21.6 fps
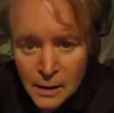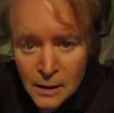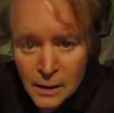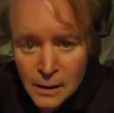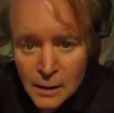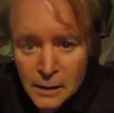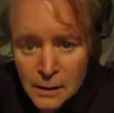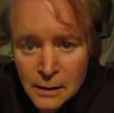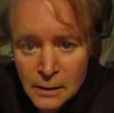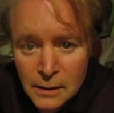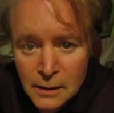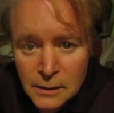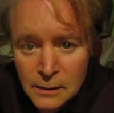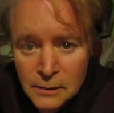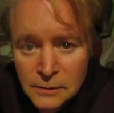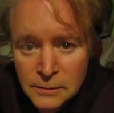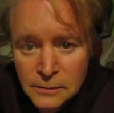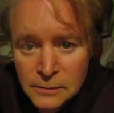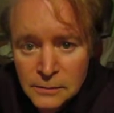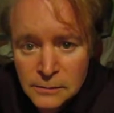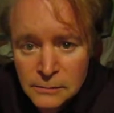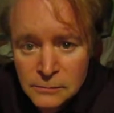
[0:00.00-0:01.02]
uh,
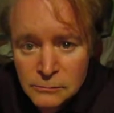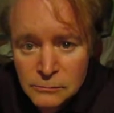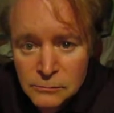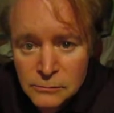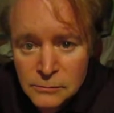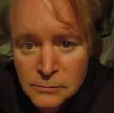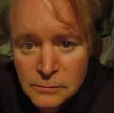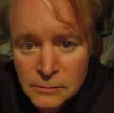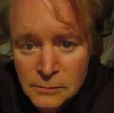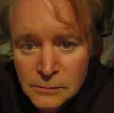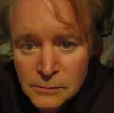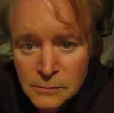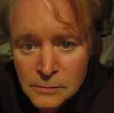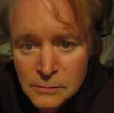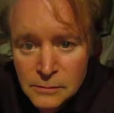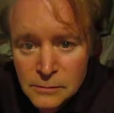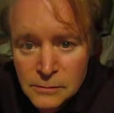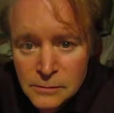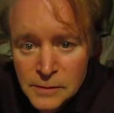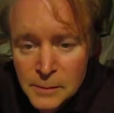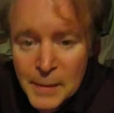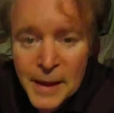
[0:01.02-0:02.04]

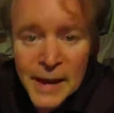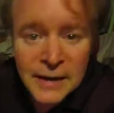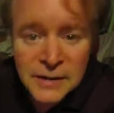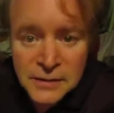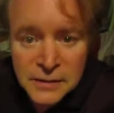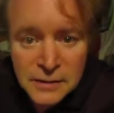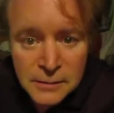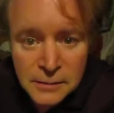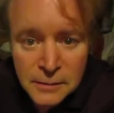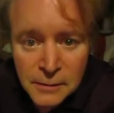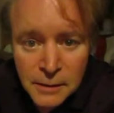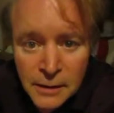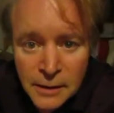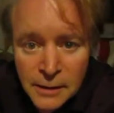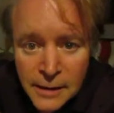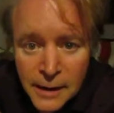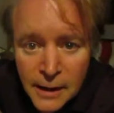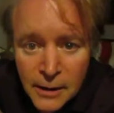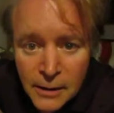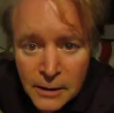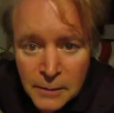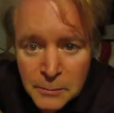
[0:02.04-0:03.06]
the masked uh,
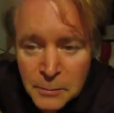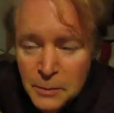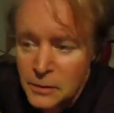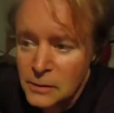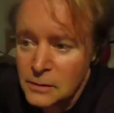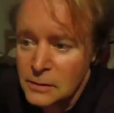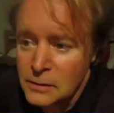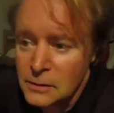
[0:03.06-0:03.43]
Arab,